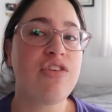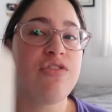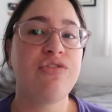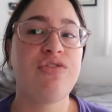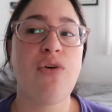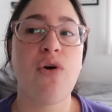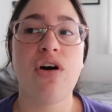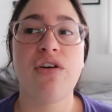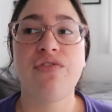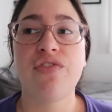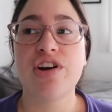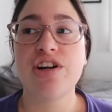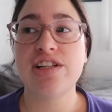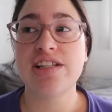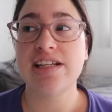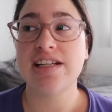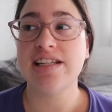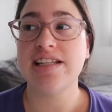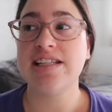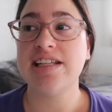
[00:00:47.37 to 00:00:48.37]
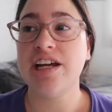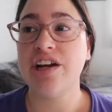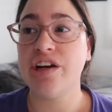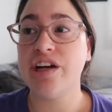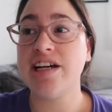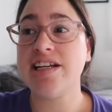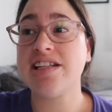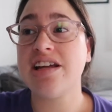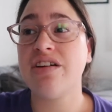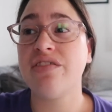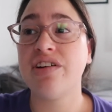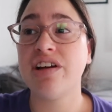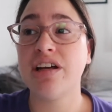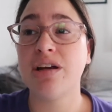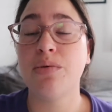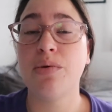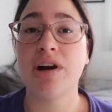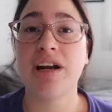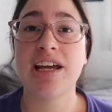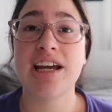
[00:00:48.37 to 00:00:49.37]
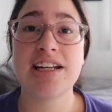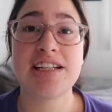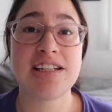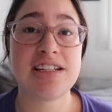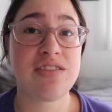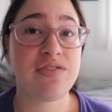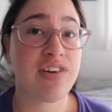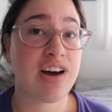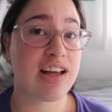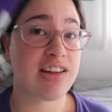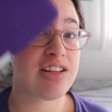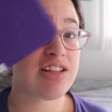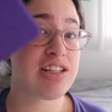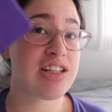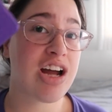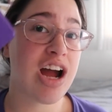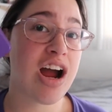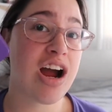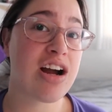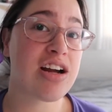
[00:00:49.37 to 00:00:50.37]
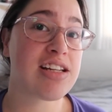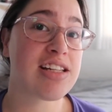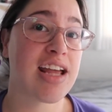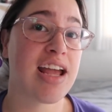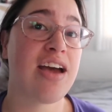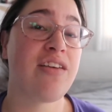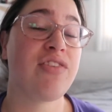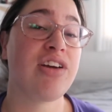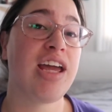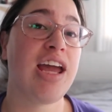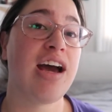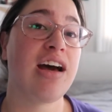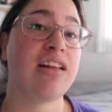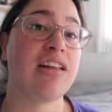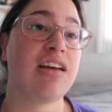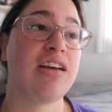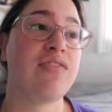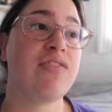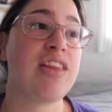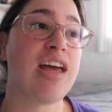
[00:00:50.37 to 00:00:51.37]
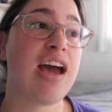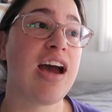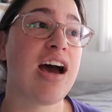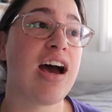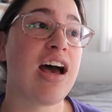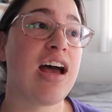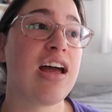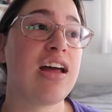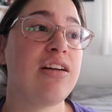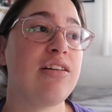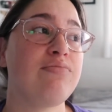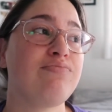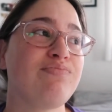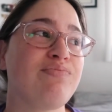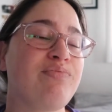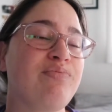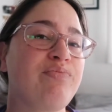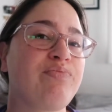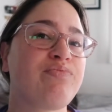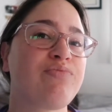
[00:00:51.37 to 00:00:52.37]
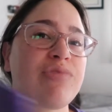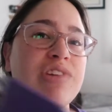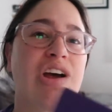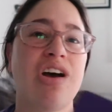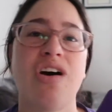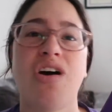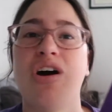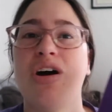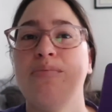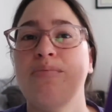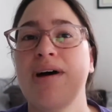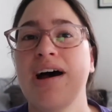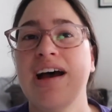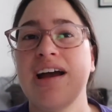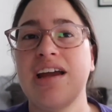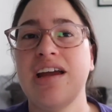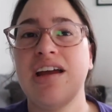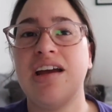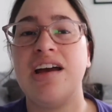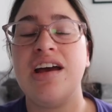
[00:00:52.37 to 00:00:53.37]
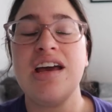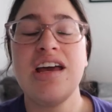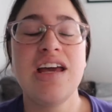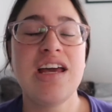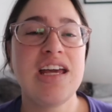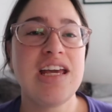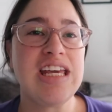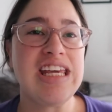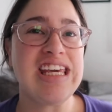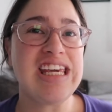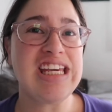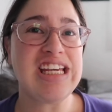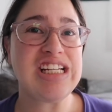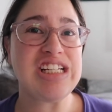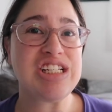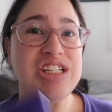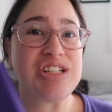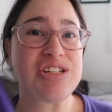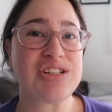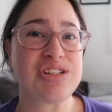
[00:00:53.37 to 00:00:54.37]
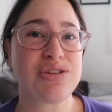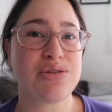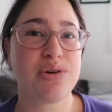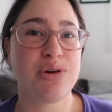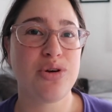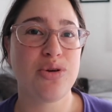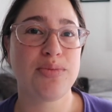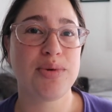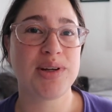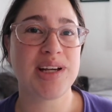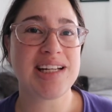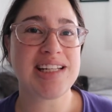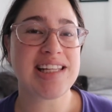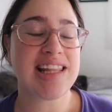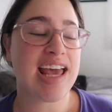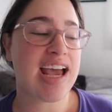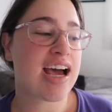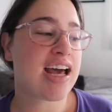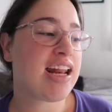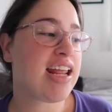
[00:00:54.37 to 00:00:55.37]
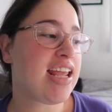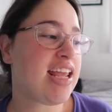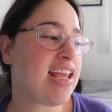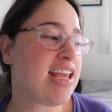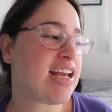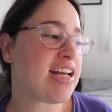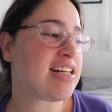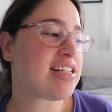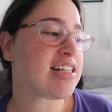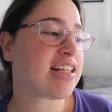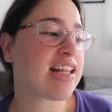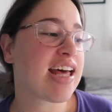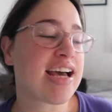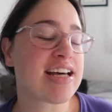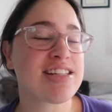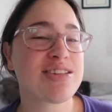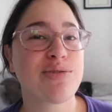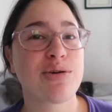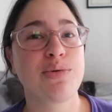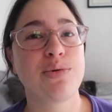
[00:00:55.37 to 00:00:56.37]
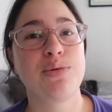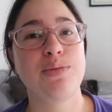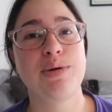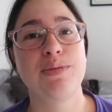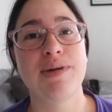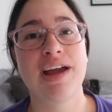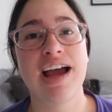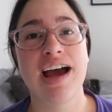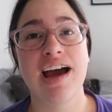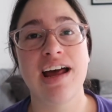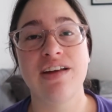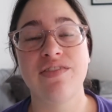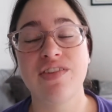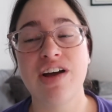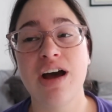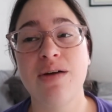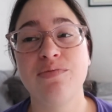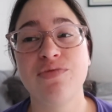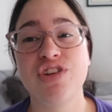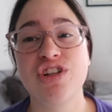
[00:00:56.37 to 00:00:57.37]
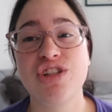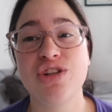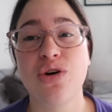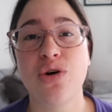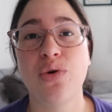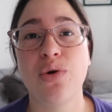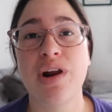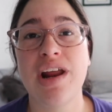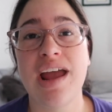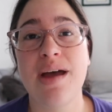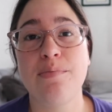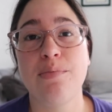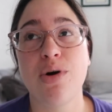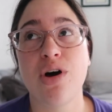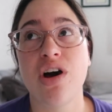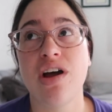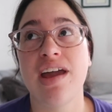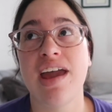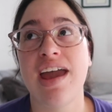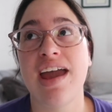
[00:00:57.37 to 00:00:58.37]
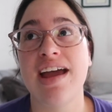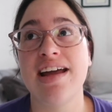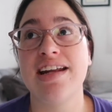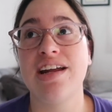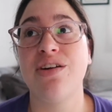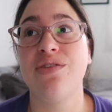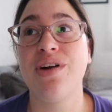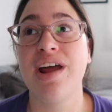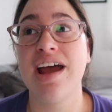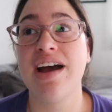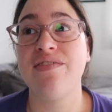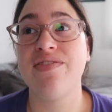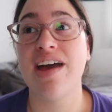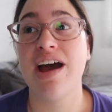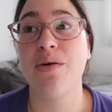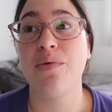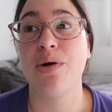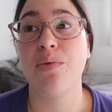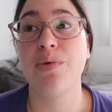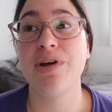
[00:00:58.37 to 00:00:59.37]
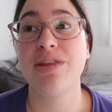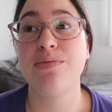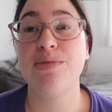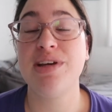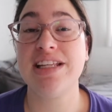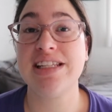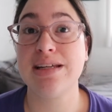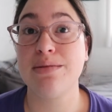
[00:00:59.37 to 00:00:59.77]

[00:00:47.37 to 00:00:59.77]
For first in a series, I really want to get to Defy the Stars. I have a galley of that on my Kindle, so I hope we'll get to that. And the last one would be my Out of Comfort Zone book, and I don't have that one with me.